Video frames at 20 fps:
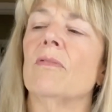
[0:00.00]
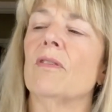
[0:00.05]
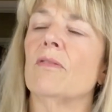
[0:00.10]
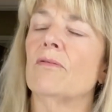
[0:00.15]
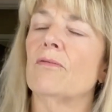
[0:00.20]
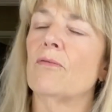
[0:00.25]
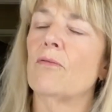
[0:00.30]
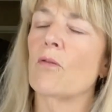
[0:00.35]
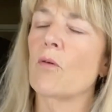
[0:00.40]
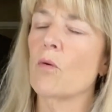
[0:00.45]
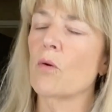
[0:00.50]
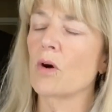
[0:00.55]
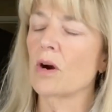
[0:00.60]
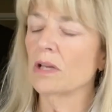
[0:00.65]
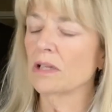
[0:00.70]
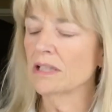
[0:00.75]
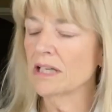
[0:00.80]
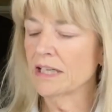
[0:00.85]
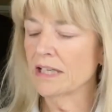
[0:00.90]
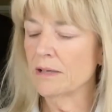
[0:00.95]
for
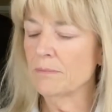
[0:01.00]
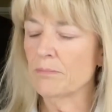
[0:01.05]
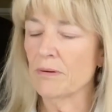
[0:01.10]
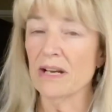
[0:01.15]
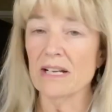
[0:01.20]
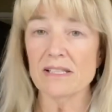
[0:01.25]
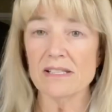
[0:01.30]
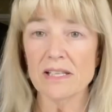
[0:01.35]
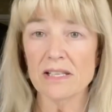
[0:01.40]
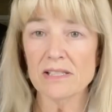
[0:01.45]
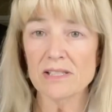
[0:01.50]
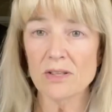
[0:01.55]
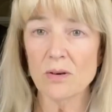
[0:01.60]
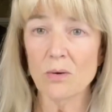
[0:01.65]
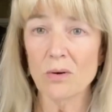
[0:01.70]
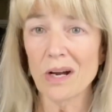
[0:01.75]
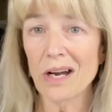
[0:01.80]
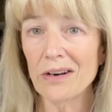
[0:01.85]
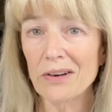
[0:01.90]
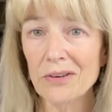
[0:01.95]
Lucky Brands.
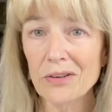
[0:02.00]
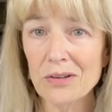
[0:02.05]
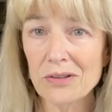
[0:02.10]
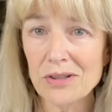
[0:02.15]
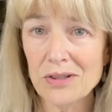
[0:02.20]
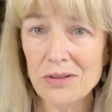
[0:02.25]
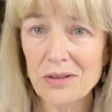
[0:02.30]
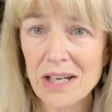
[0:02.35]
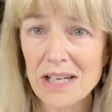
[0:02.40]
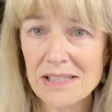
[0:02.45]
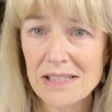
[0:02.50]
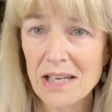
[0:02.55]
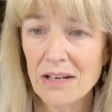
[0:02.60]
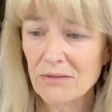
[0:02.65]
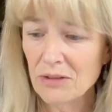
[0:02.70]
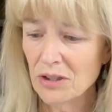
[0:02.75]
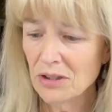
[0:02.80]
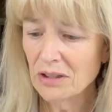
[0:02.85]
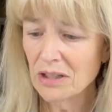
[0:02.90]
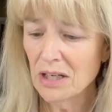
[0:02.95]
So I don't know. Do you guys
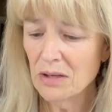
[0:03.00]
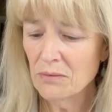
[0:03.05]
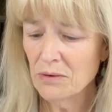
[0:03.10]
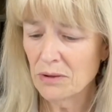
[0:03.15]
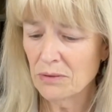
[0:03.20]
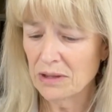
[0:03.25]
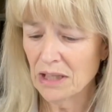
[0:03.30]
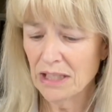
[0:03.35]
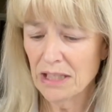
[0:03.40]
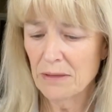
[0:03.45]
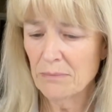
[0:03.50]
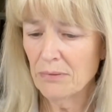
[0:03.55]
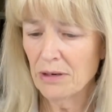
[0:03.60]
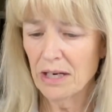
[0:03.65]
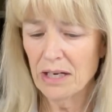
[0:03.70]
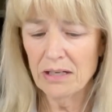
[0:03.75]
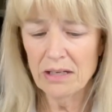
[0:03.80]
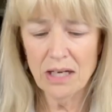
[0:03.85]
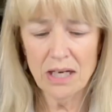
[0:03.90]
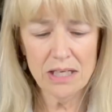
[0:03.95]
have good luck with Lucky
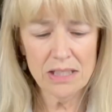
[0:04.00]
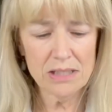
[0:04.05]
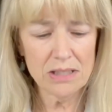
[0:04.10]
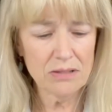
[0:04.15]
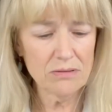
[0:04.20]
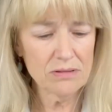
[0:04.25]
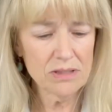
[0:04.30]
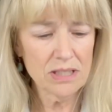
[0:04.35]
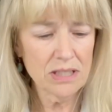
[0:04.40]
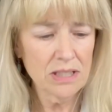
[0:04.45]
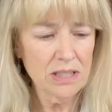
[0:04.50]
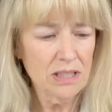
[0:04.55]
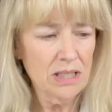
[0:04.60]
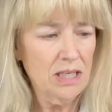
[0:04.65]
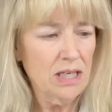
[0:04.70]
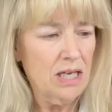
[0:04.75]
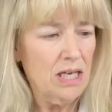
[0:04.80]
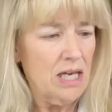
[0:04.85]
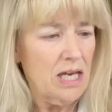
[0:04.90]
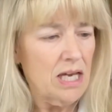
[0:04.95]
Brand? I don't.
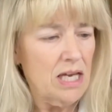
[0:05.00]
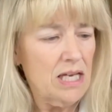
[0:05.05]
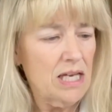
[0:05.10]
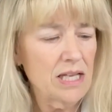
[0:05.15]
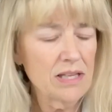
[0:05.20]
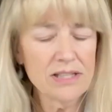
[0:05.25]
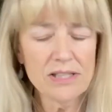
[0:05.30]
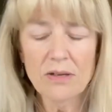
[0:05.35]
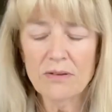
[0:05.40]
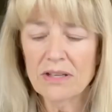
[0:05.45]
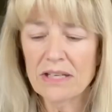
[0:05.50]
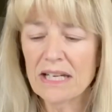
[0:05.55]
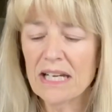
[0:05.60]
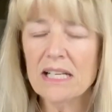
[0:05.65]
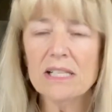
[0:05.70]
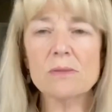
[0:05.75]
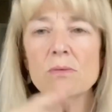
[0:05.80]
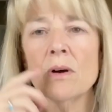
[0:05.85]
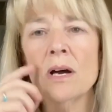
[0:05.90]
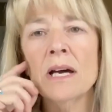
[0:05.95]
And so the
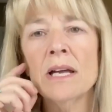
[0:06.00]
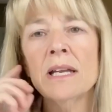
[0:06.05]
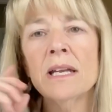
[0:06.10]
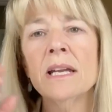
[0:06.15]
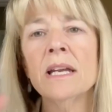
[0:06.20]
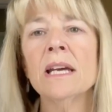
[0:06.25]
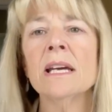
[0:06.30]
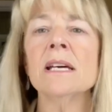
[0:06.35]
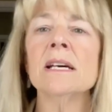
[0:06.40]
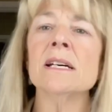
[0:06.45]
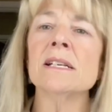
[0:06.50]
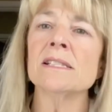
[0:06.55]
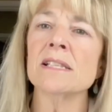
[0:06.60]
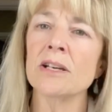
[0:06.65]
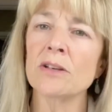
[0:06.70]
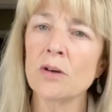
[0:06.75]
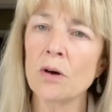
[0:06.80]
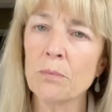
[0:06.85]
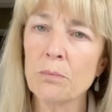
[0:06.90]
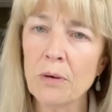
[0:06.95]
next one is a
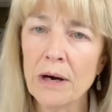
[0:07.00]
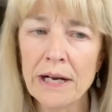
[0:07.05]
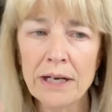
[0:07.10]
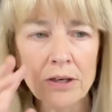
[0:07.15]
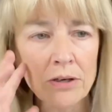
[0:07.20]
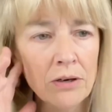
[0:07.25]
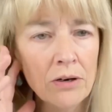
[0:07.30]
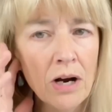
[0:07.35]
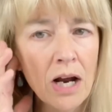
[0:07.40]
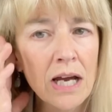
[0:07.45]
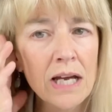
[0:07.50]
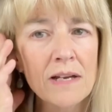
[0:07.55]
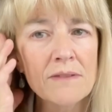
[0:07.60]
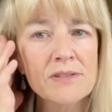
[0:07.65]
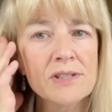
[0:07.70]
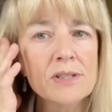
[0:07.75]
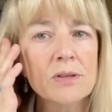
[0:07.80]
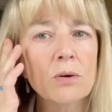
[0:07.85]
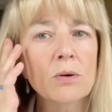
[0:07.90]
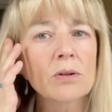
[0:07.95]
no-brainer. I have
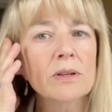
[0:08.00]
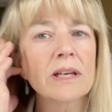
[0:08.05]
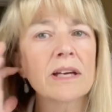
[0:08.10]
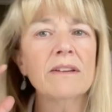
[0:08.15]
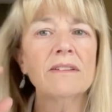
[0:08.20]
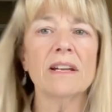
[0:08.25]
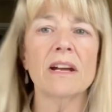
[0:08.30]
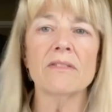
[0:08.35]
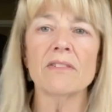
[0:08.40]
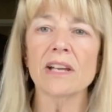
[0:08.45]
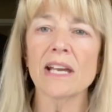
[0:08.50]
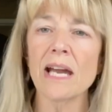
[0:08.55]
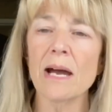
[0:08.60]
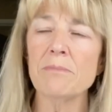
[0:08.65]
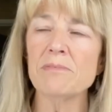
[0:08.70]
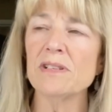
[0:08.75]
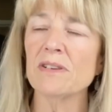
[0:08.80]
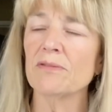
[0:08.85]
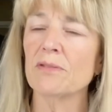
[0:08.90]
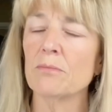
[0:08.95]
sold it, never
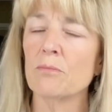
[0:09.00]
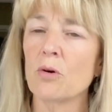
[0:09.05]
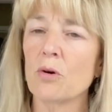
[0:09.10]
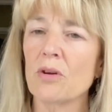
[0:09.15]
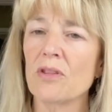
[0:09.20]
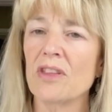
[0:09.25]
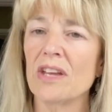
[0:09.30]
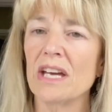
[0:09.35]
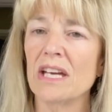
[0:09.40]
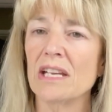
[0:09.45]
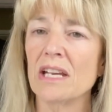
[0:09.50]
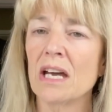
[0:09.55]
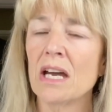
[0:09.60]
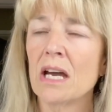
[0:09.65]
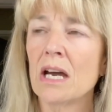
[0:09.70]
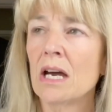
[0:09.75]
kept it for more than,